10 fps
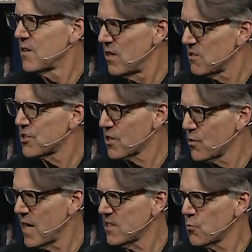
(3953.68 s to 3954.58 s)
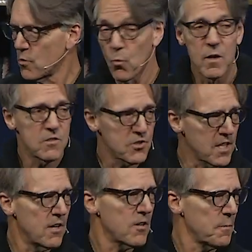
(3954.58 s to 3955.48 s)
turns to Christ, when one
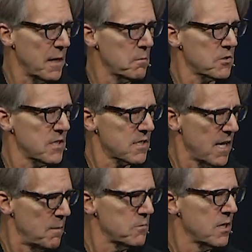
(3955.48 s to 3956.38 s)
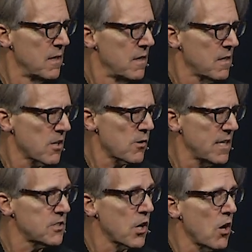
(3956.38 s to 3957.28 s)
sinner, the Bible says, comes
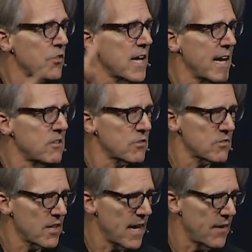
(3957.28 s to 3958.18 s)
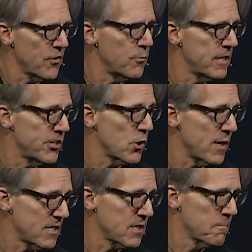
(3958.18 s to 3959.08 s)
Christ, that all the angels in heaven
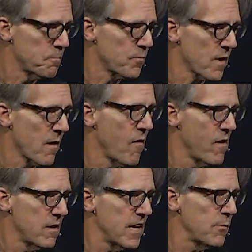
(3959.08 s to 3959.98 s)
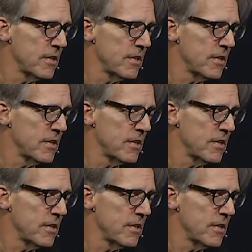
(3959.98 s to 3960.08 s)
rejoice. They